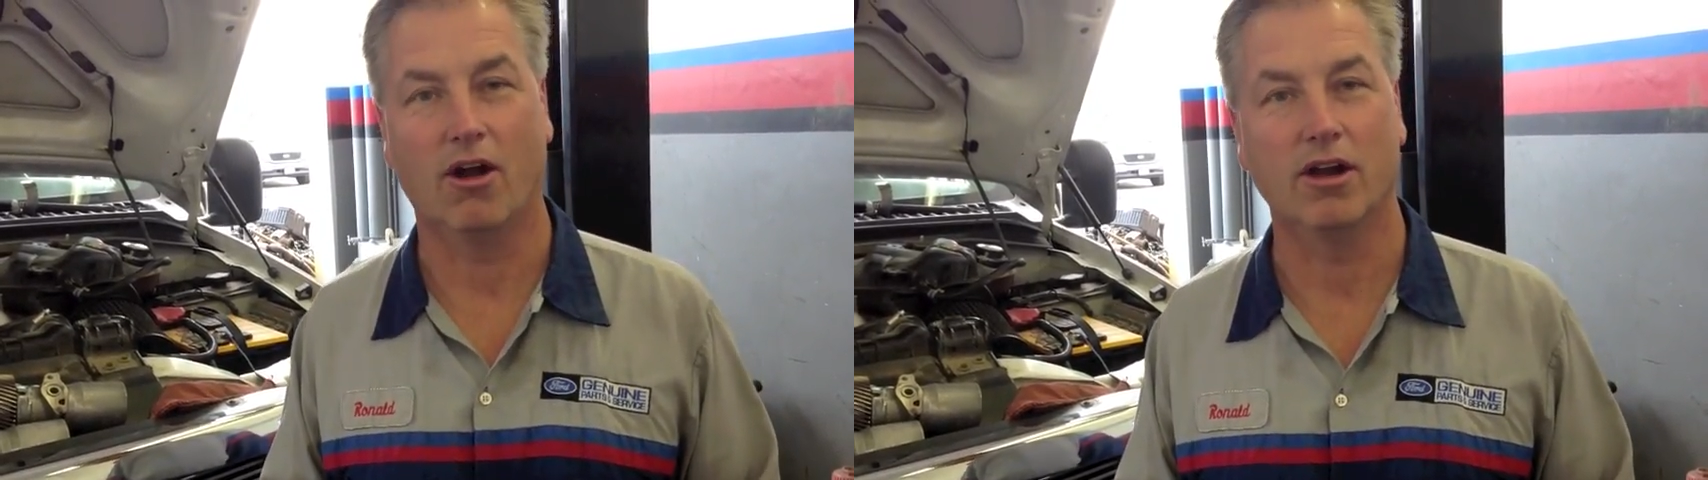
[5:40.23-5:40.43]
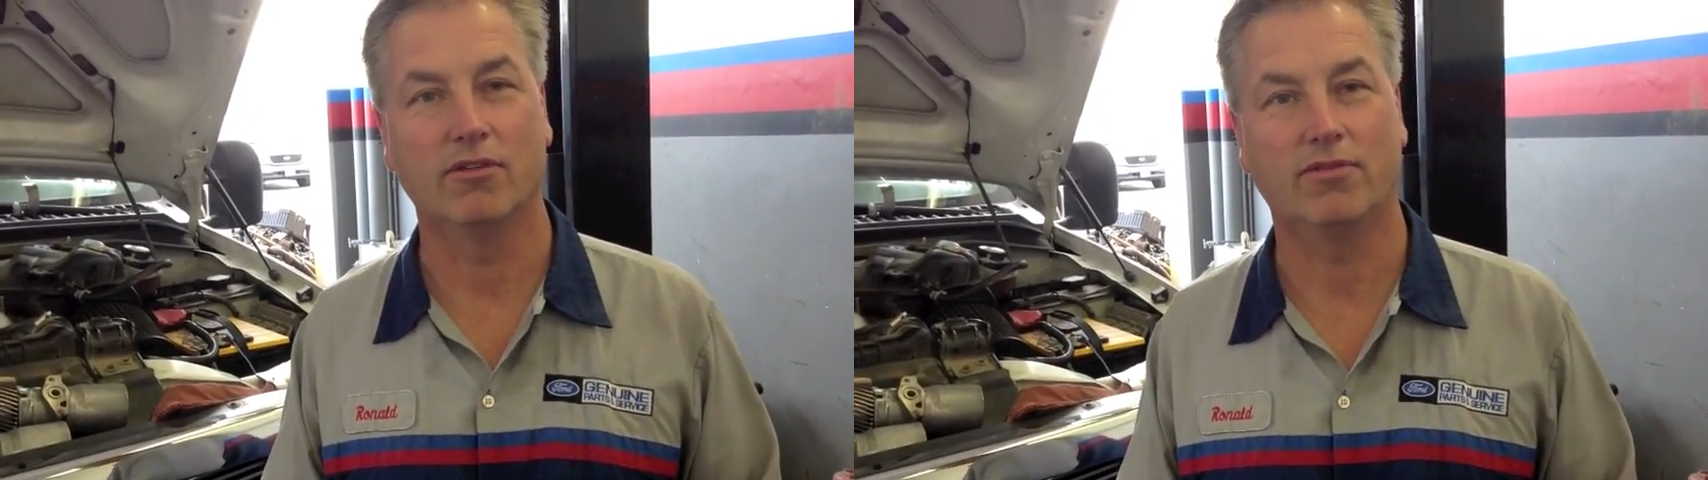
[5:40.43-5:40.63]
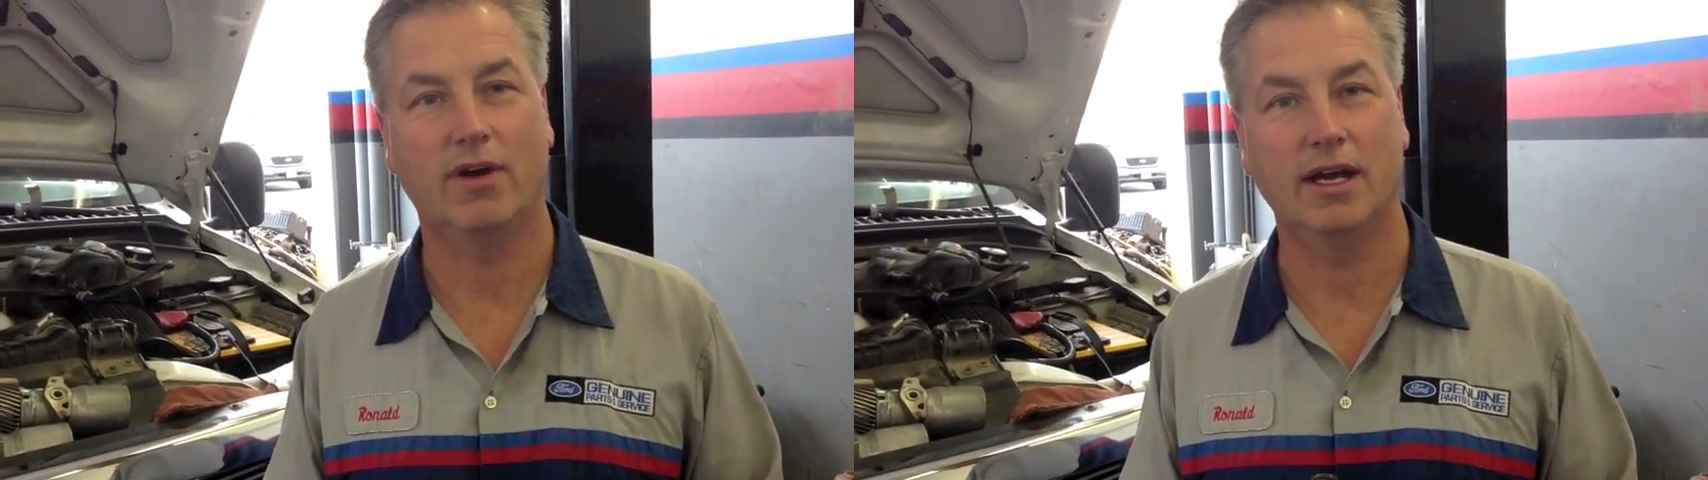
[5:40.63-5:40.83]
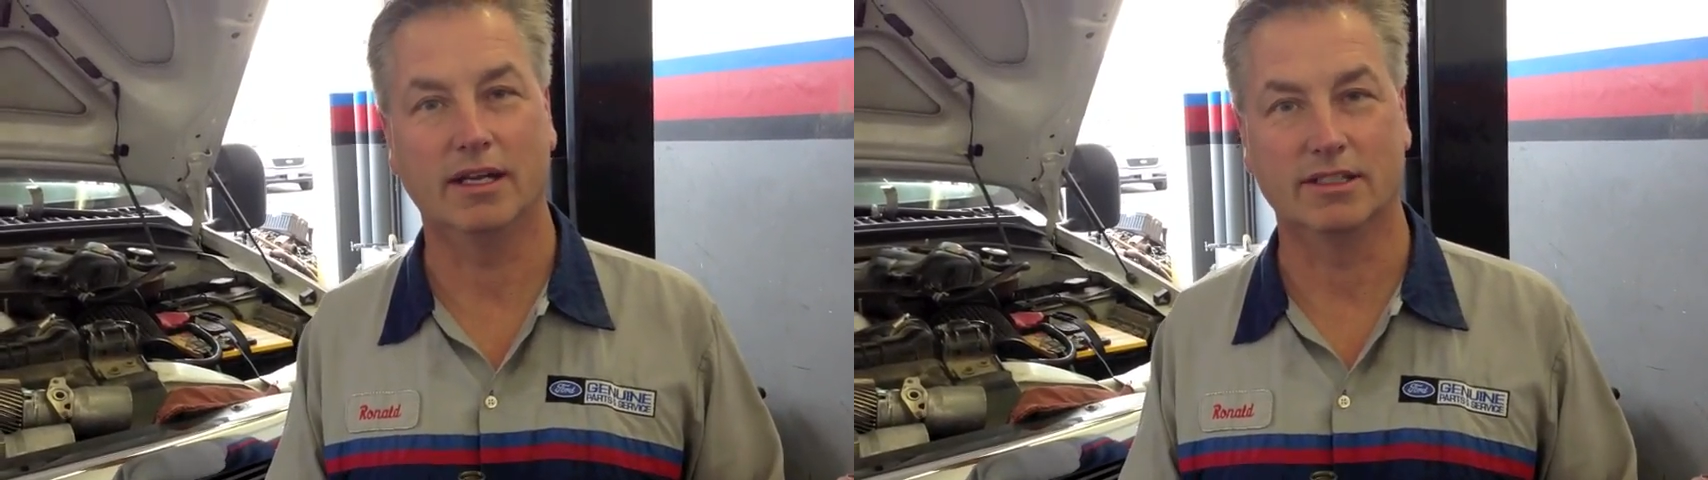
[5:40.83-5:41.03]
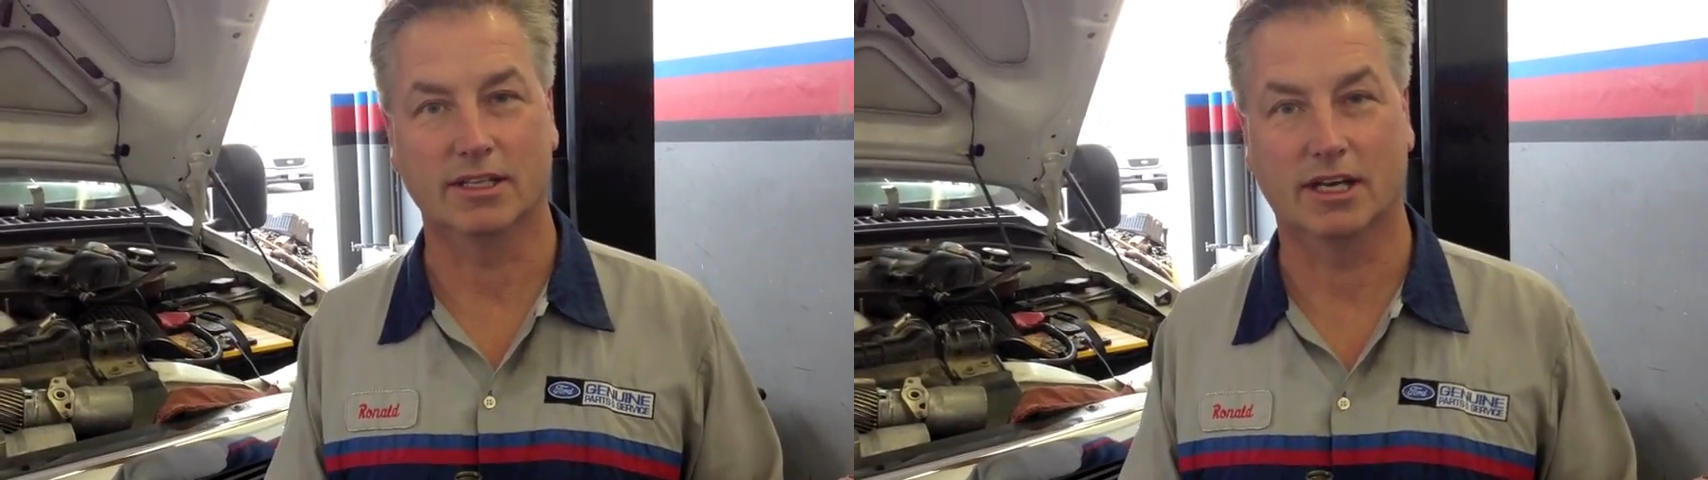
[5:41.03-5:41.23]
hard to
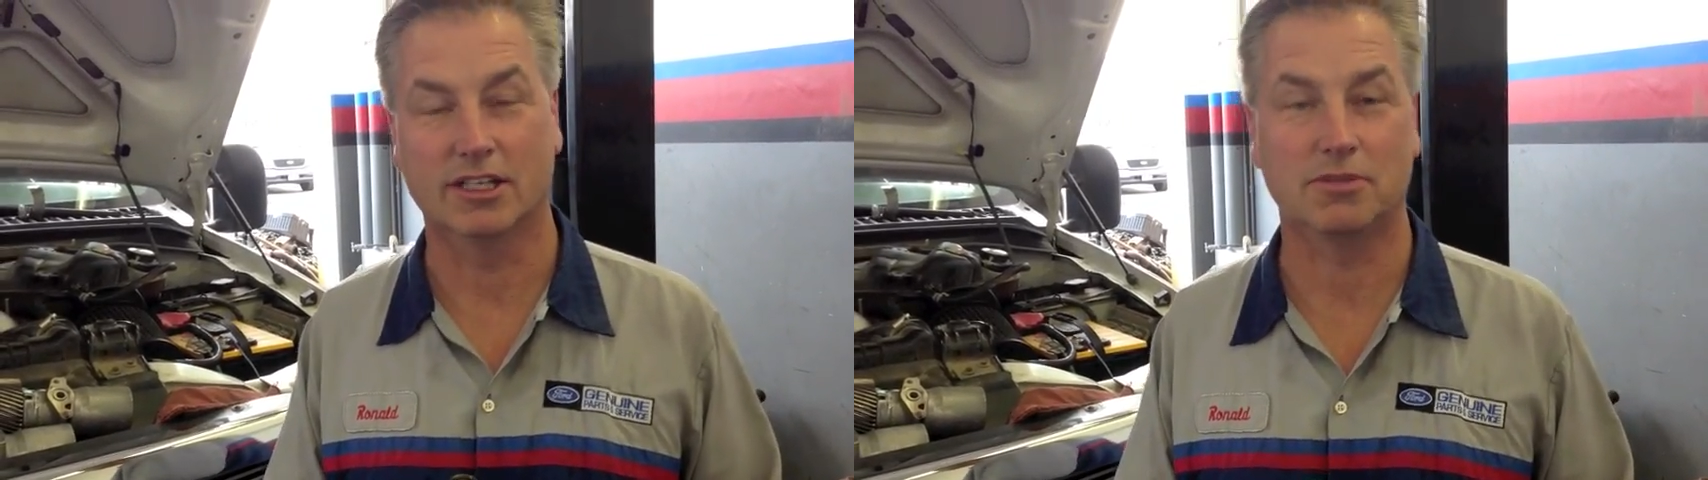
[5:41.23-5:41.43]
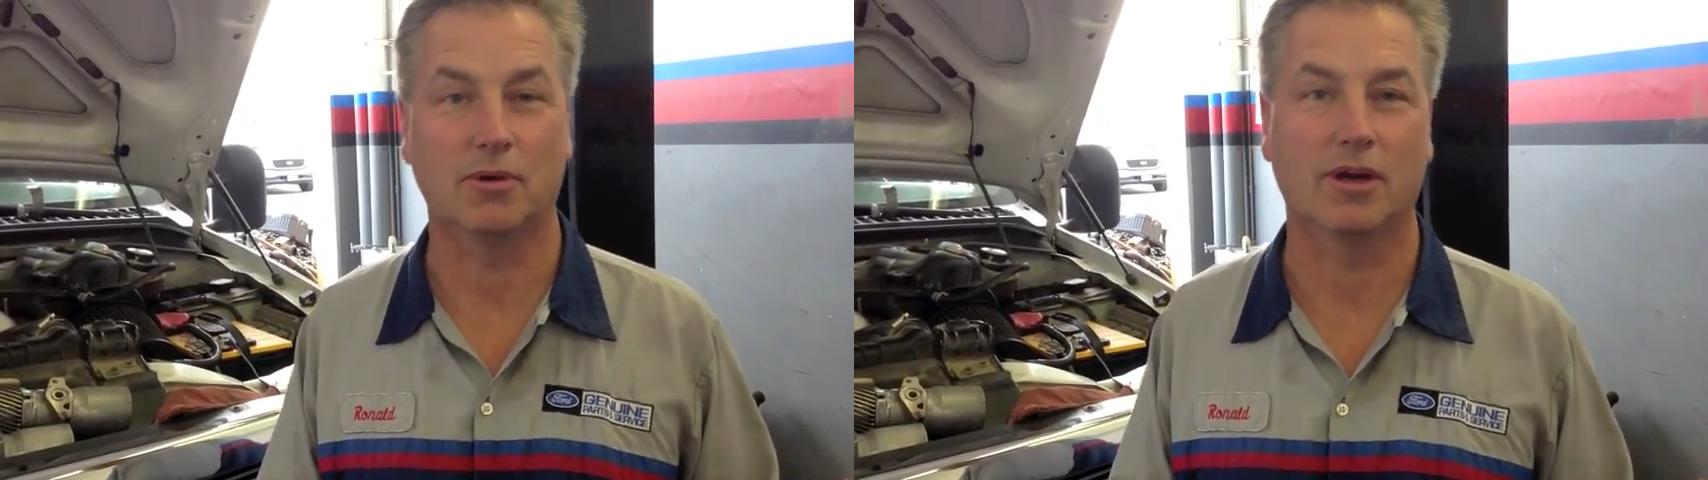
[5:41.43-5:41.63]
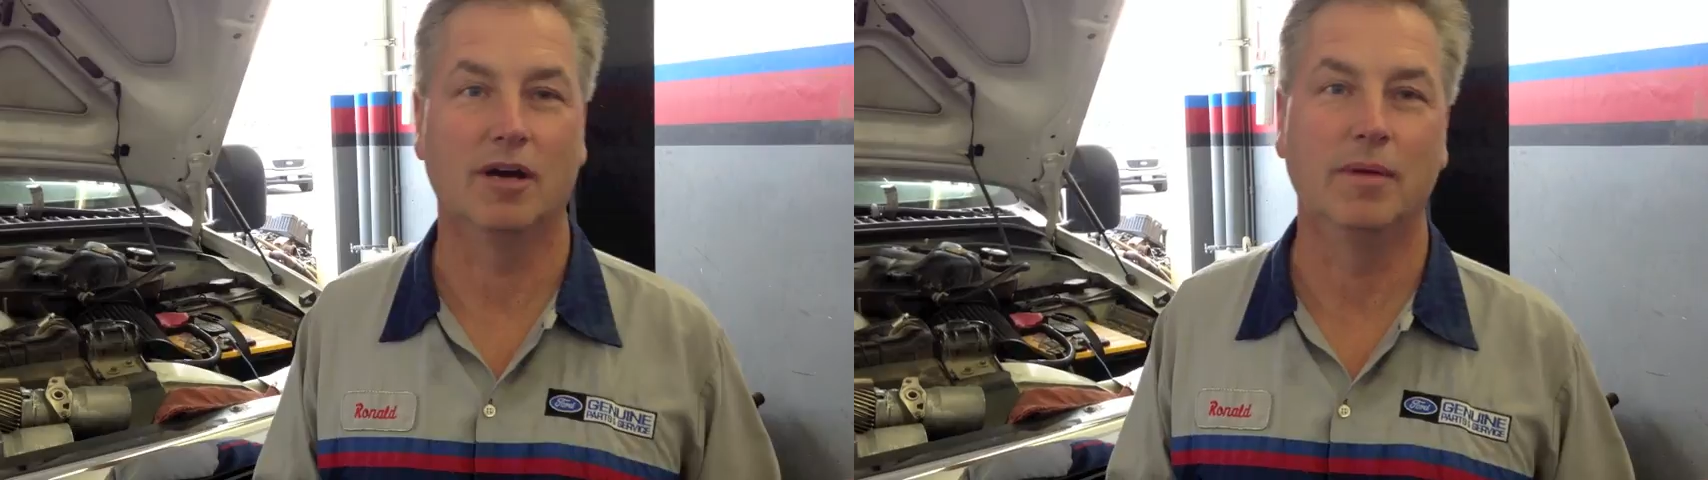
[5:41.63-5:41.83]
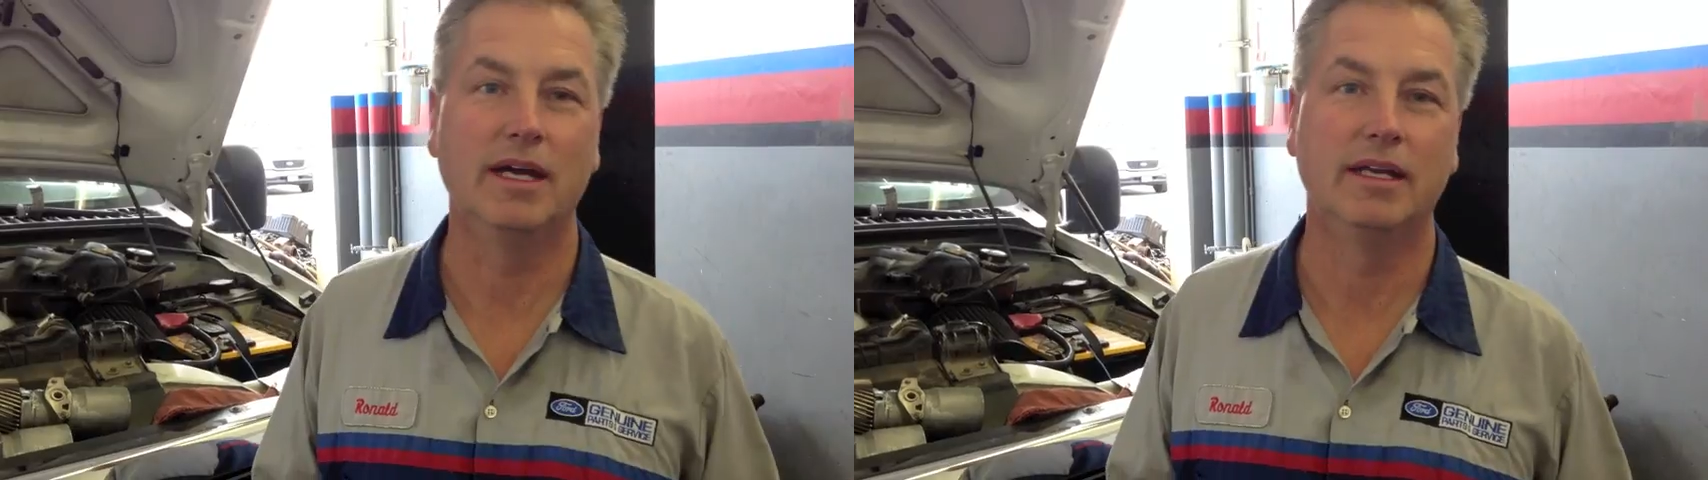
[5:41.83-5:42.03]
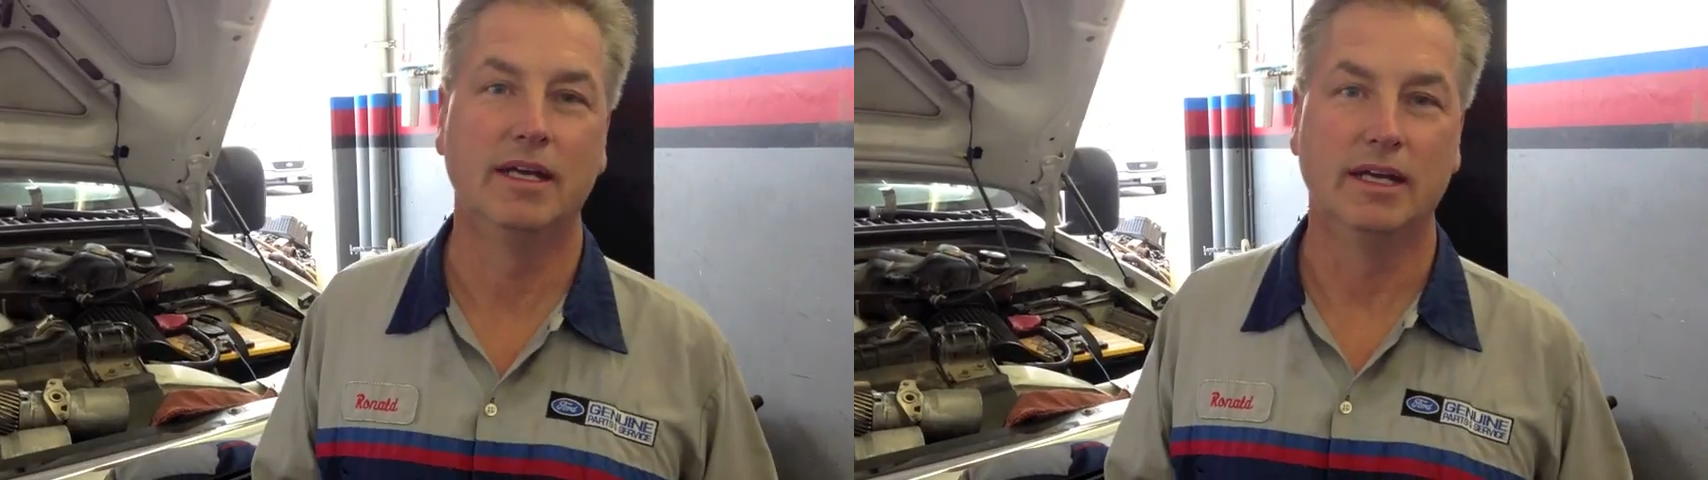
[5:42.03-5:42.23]
find because a customer will come
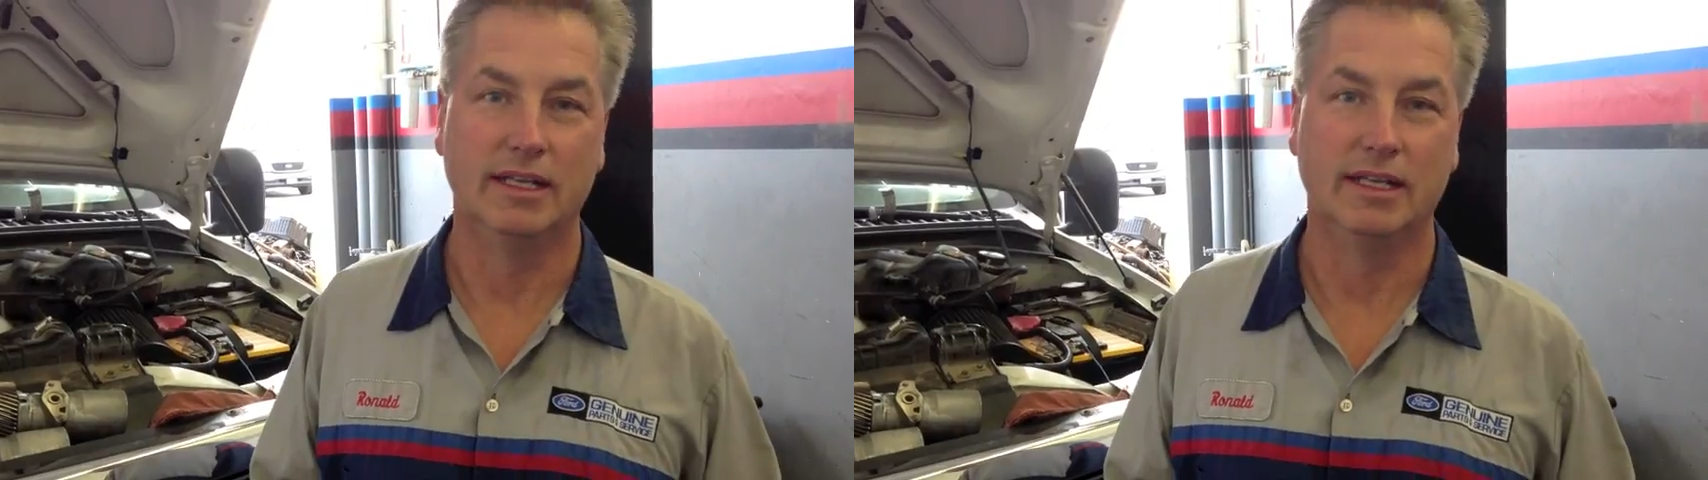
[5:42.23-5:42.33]
in